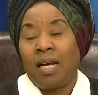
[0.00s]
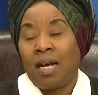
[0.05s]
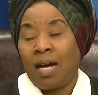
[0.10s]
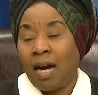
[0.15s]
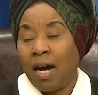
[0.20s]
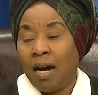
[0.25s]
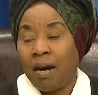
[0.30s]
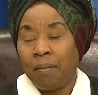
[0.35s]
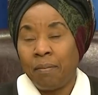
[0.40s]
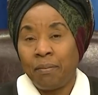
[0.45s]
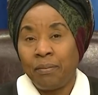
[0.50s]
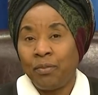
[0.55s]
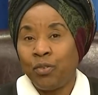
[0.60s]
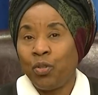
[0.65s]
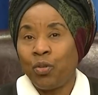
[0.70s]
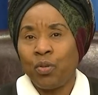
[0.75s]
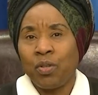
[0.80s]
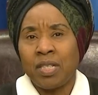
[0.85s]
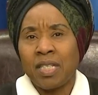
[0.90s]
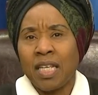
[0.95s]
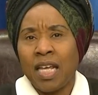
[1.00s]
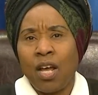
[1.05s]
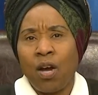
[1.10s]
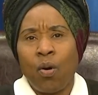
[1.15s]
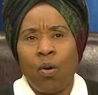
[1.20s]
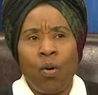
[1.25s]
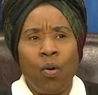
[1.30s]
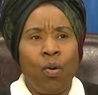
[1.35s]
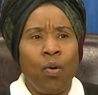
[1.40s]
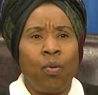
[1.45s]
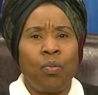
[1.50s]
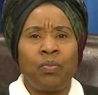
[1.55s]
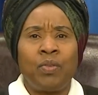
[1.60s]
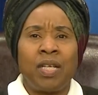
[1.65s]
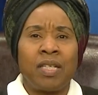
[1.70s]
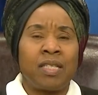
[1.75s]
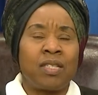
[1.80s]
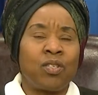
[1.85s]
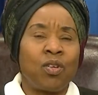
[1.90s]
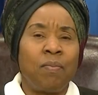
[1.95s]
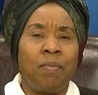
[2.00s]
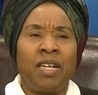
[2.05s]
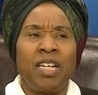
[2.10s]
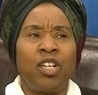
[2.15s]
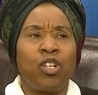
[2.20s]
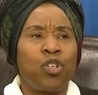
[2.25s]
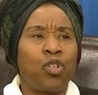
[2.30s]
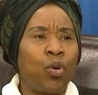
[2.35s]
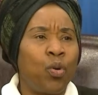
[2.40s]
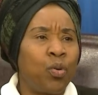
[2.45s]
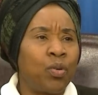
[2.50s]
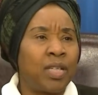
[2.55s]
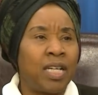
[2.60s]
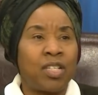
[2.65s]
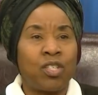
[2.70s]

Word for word: um, you will say, oh, there's so many shows,